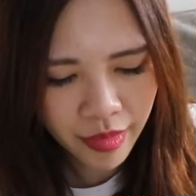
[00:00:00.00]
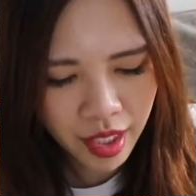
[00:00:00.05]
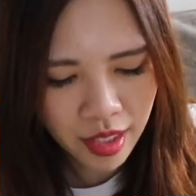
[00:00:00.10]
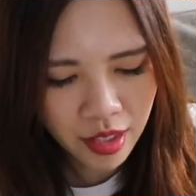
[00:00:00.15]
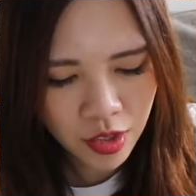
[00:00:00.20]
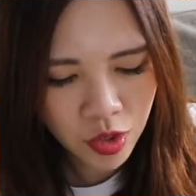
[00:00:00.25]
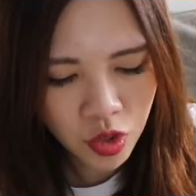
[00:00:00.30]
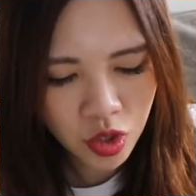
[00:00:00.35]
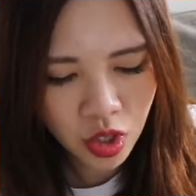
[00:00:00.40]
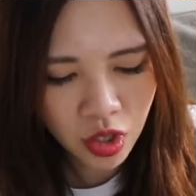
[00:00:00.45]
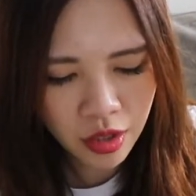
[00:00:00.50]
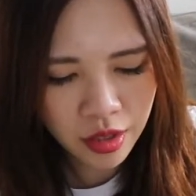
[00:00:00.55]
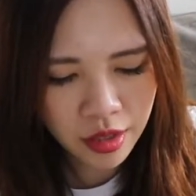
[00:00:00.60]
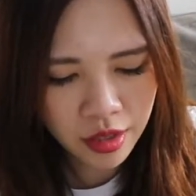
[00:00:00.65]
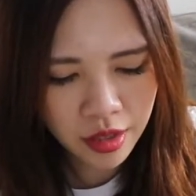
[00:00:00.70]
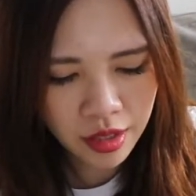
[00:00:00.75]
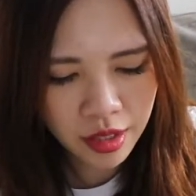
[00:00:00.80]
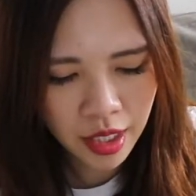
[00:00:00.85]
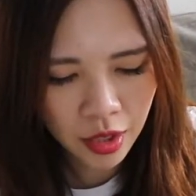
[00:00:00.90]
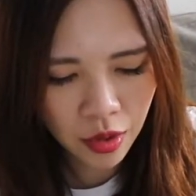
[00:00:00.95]

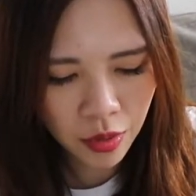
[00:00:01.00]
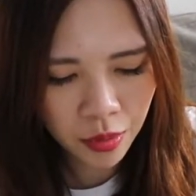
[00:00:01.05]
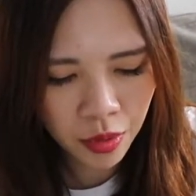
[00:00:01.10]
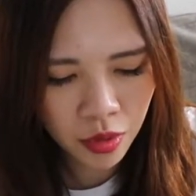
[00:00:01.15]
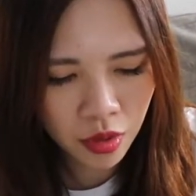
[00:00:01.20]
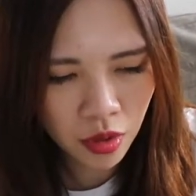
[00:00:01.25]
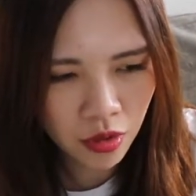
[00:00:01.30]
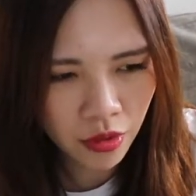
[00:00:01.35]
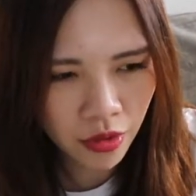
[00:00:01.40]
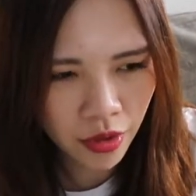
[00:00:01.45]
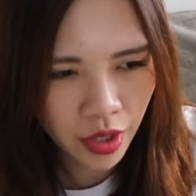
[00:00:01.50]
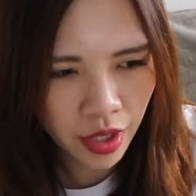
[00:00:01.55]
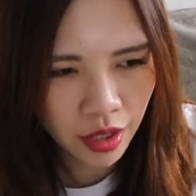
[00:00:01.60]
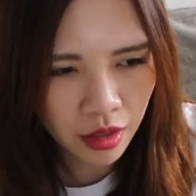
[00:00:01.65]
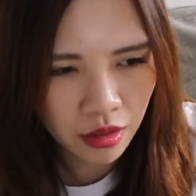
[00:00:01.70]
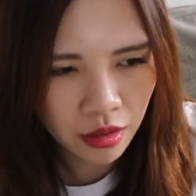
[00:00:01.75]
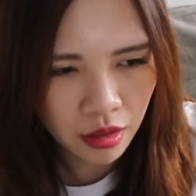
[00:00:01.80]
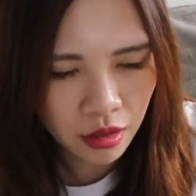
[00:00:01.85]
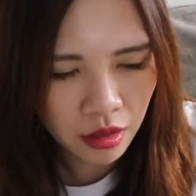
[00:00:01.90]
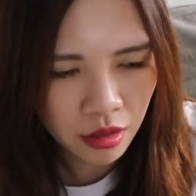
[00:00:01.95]
sauce that you put over it,
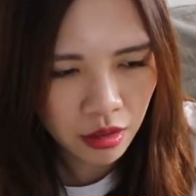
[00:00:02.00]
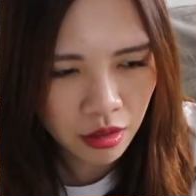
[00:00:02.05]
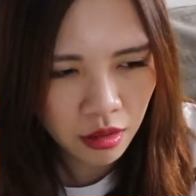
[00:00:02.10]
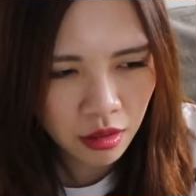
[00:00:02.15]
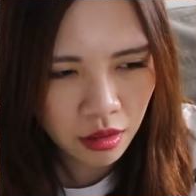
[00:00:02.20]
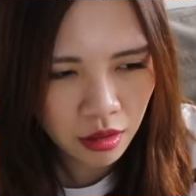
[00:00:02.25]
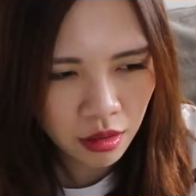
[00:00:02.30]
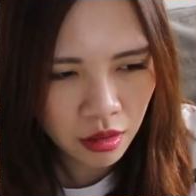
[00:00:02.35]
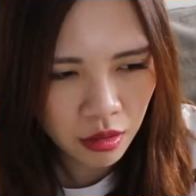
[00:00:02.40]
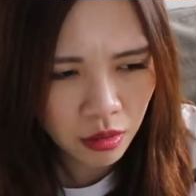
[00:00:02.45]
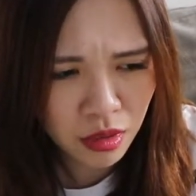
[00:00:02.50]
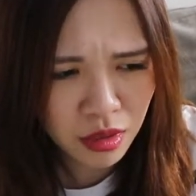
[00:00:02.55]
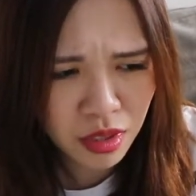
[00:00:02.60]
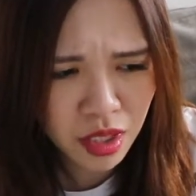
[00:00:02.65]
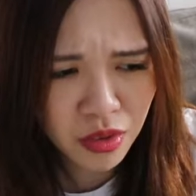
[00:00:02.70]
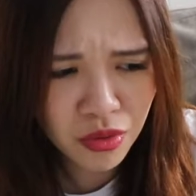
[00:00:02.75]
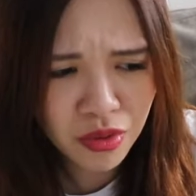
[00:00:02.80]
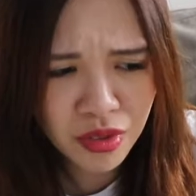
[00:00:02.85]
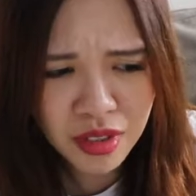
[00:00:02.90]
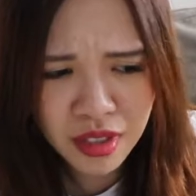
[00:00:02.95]
which I
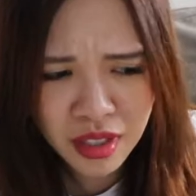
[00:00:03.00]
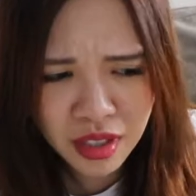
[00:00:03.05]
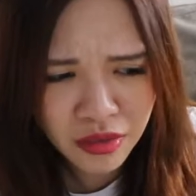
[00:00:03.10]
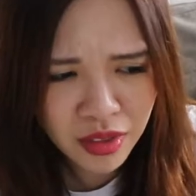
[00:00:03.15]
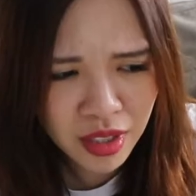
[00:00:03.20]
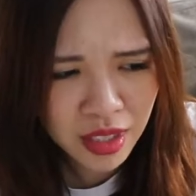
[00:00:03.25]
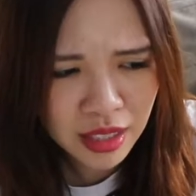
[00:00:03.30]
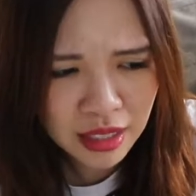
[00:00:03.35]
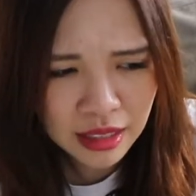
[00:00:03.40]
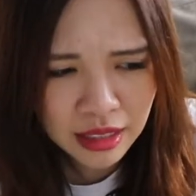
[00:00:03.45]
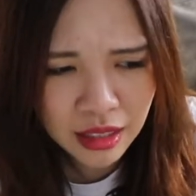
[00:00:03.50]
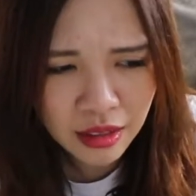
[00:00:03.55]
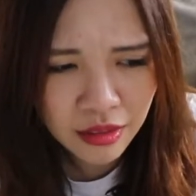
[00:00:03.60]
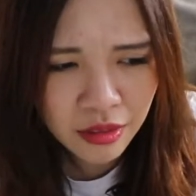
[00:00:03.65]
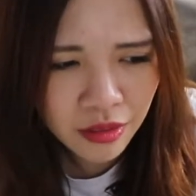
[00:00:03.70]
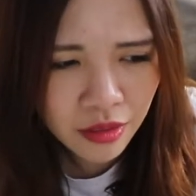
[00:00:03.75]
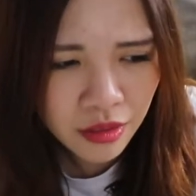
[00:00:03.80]
really love.